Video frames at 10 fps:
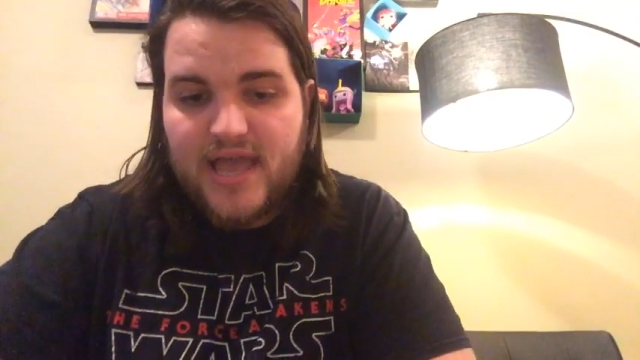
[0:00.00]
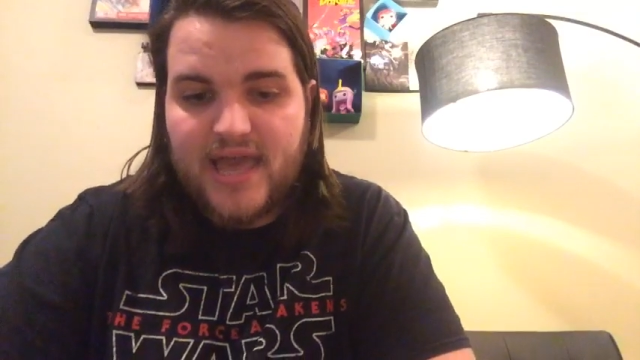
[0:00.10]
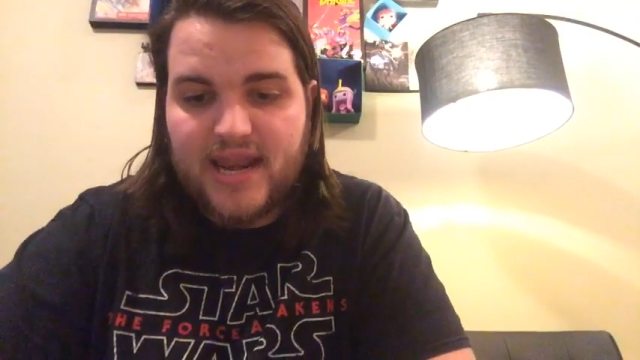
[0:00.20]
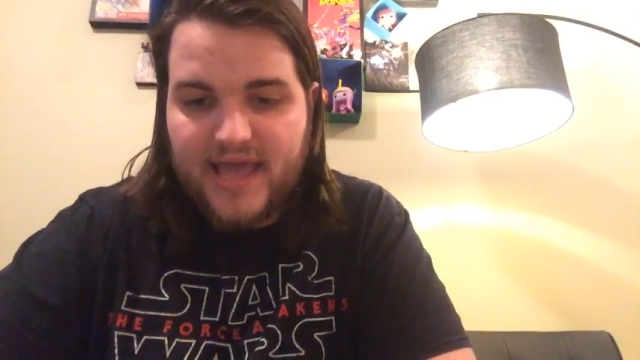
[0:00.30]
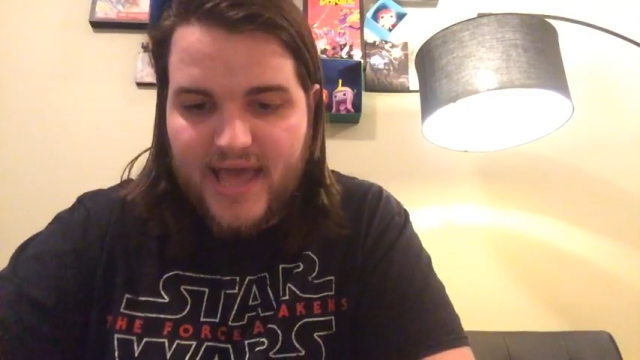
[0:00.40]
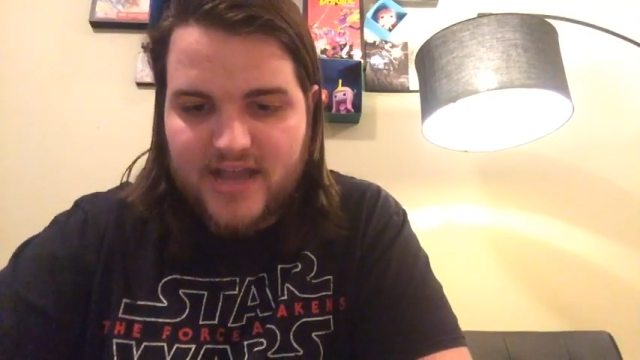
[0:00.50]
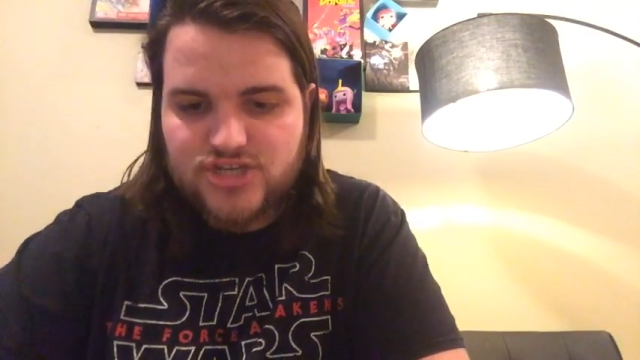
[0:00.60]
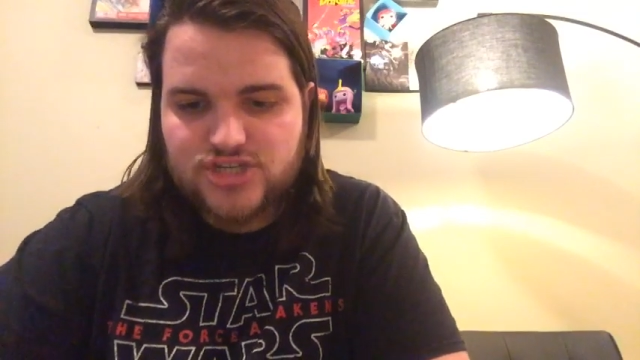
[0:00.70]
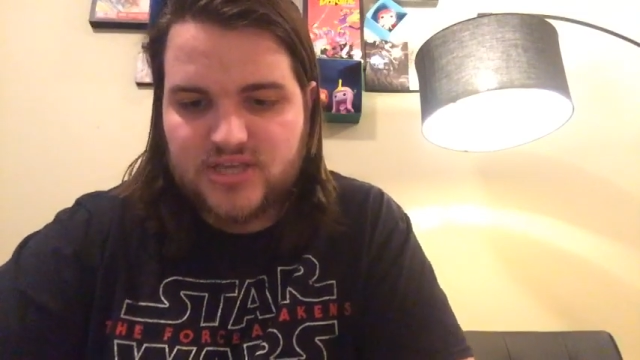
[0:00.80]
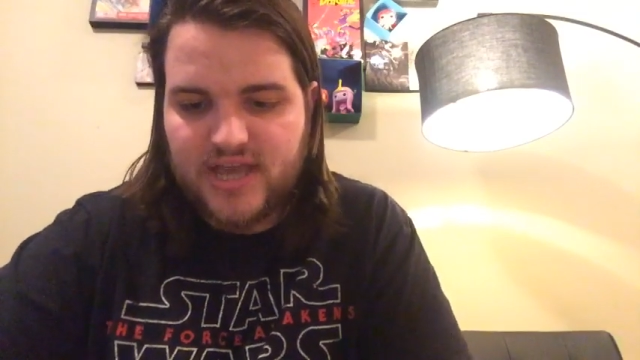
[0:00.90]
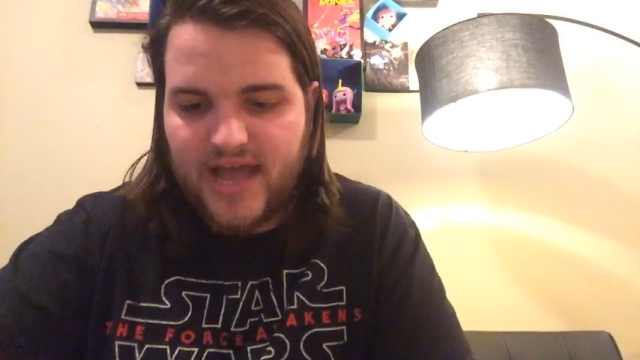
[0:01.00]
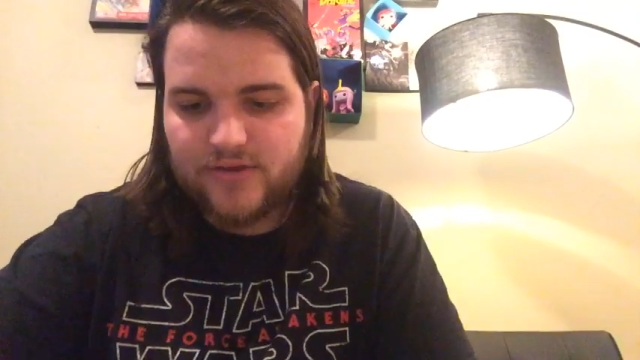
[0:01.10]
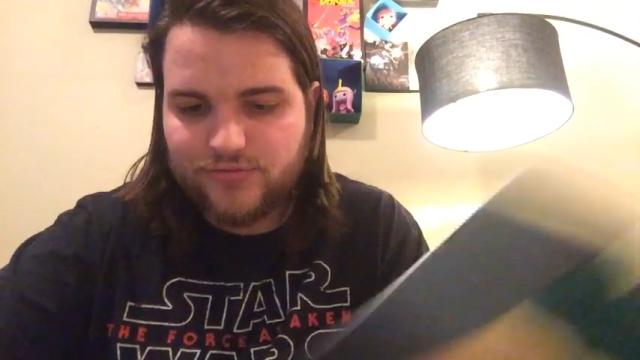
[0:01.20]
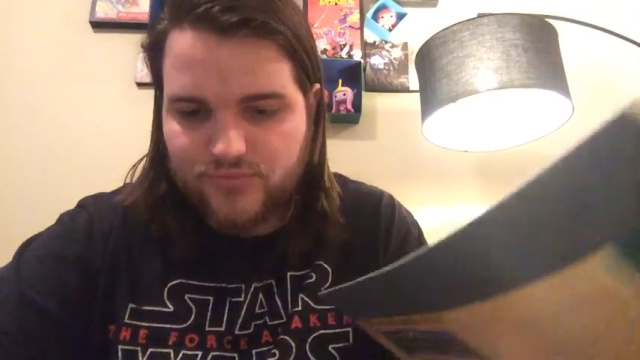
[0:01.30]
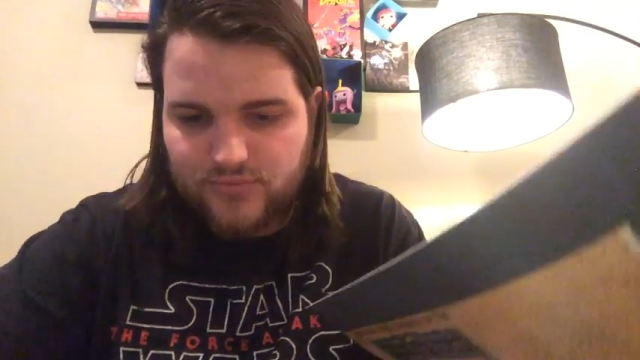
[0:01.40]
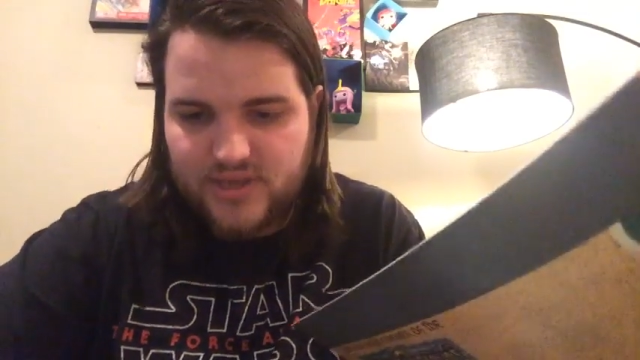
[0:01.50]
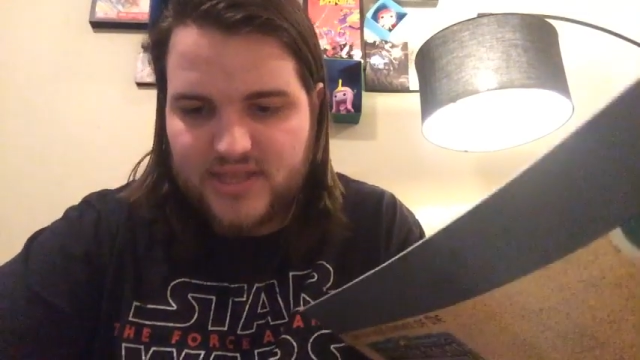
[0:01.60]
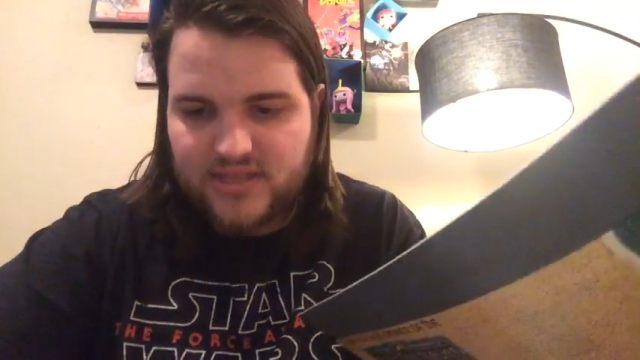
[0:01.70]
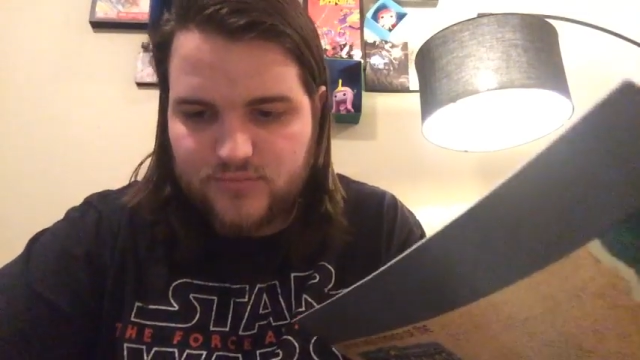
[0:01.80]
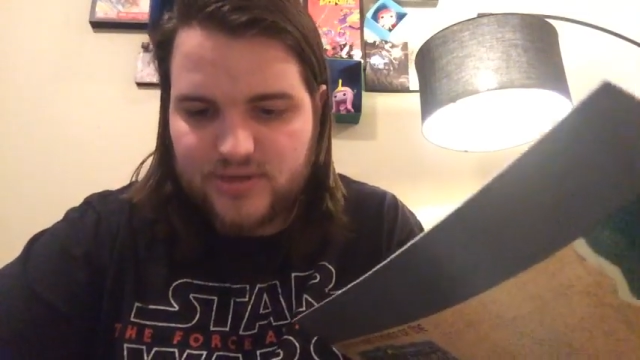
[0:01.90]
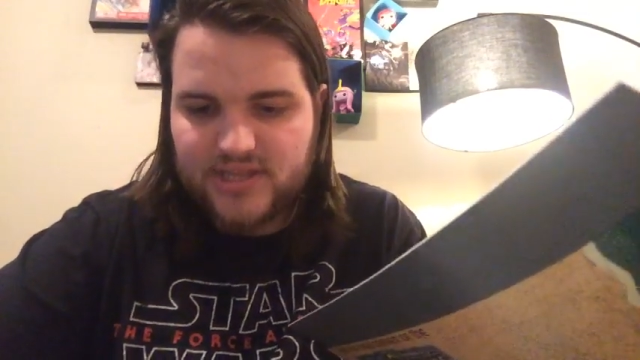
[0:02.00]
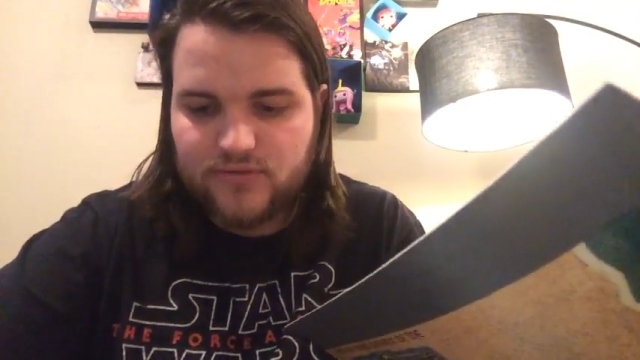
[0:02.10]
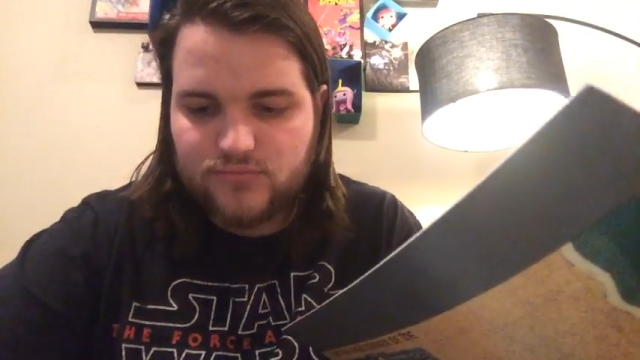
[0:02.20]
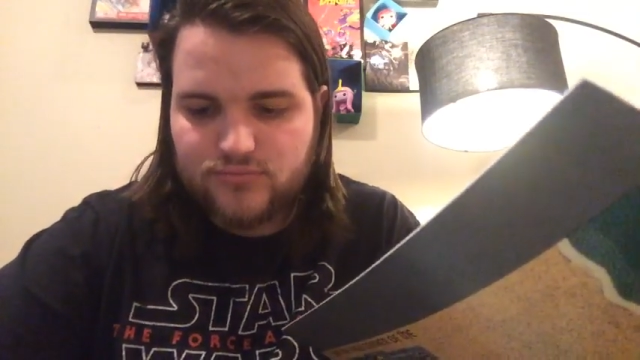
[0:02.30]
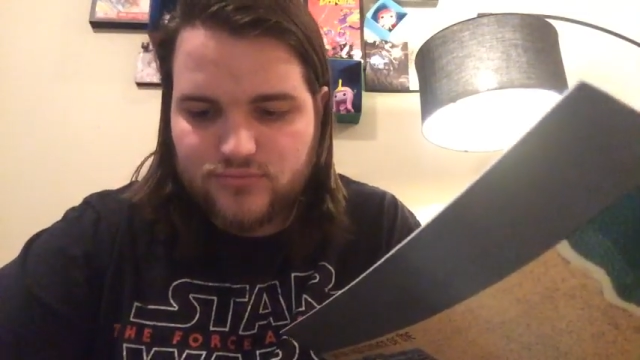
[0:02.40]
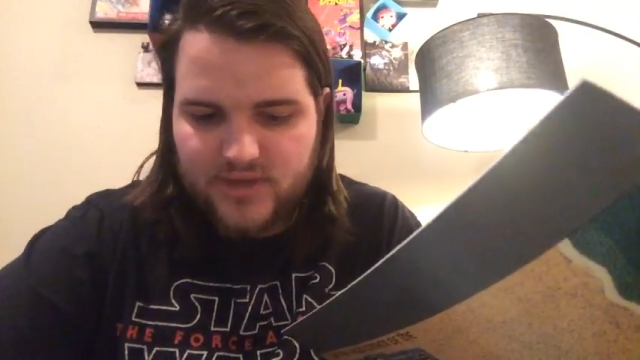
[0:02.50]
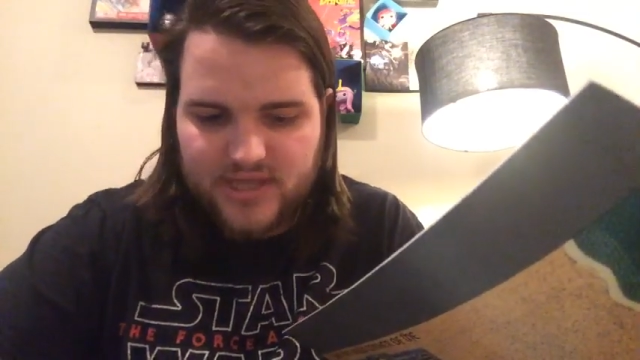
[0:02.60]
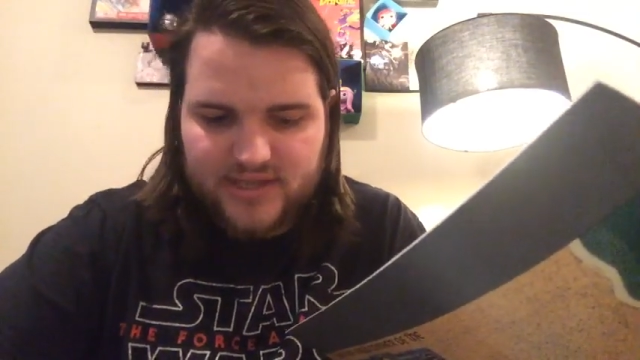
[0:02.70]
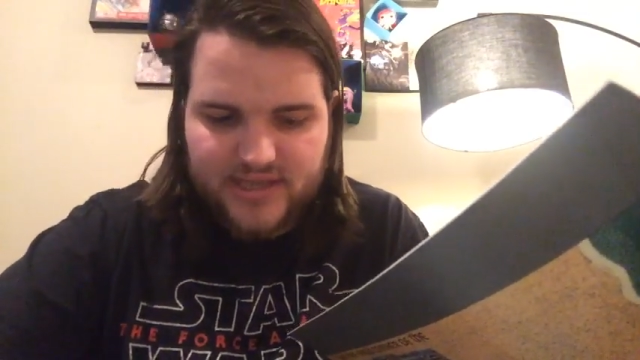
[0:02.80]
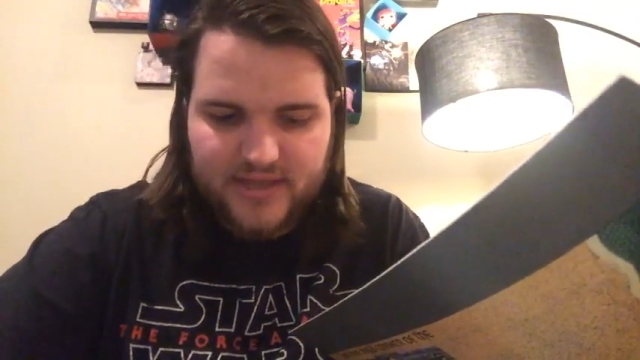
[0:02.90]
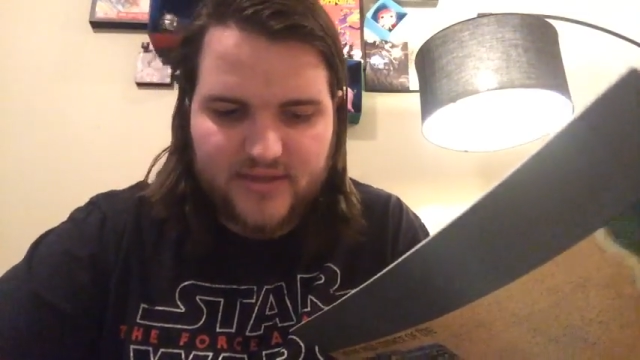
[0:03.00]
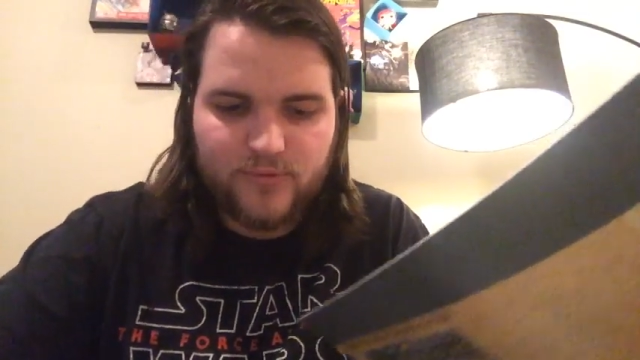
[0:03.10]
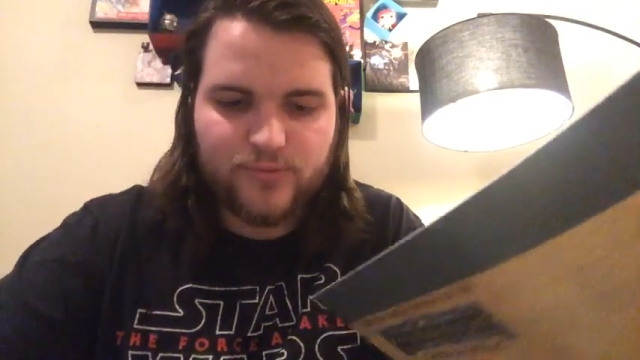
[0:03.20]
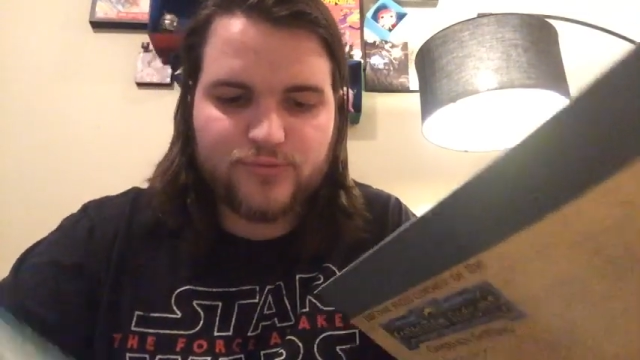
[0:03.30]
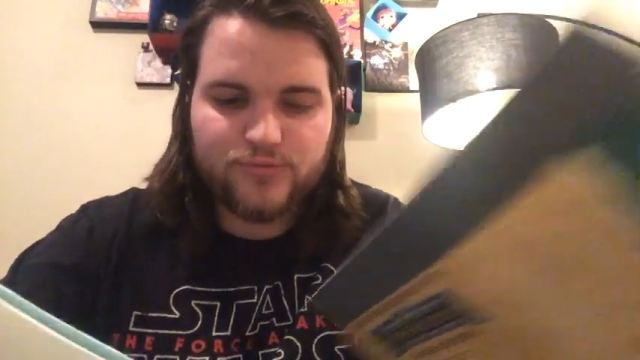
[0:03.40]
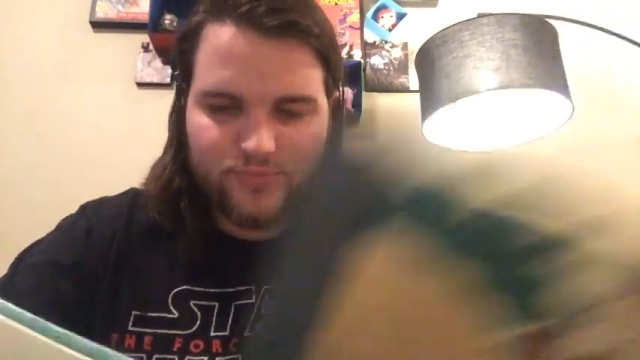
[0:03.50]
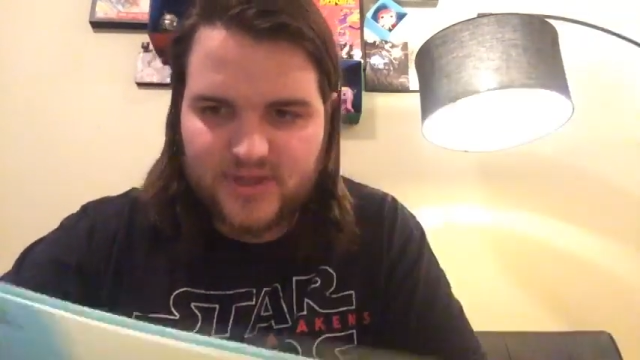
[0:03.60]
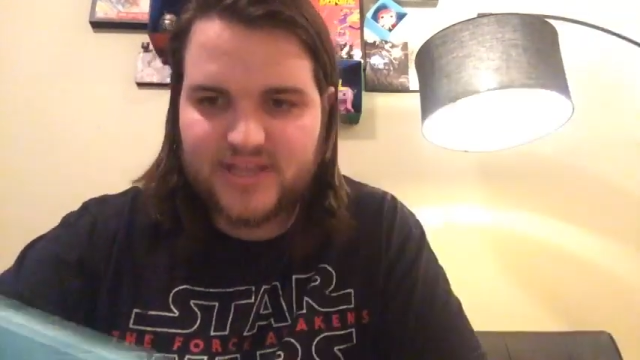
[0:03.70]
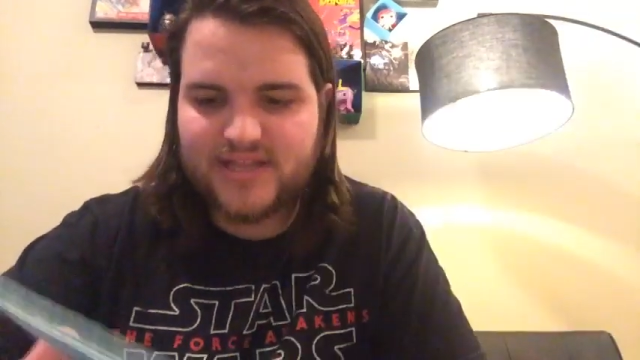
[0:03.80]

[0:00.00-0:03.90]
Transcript: And I really, really, really, really